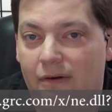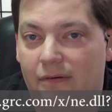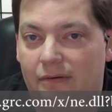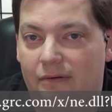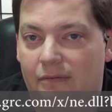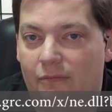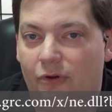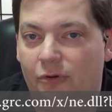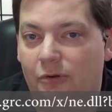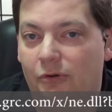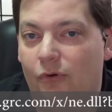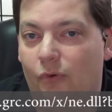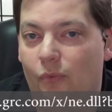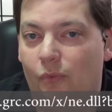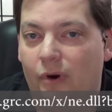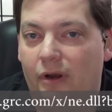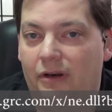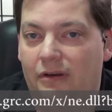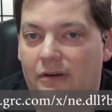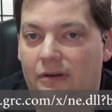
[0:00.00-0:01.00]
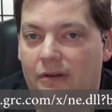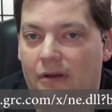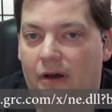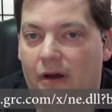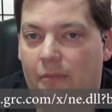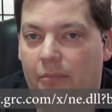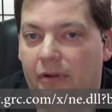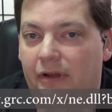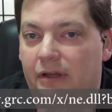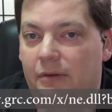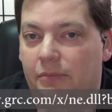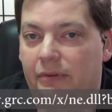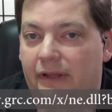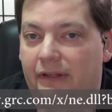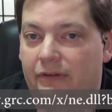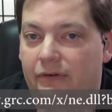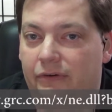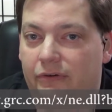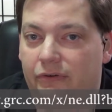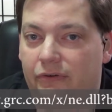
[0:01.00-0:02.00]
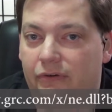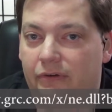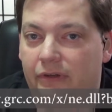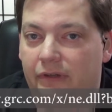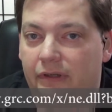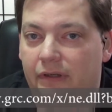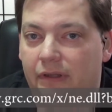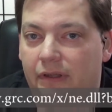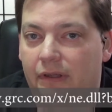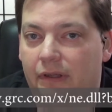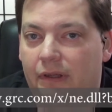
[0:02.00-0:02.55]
most people want plug and play turned on.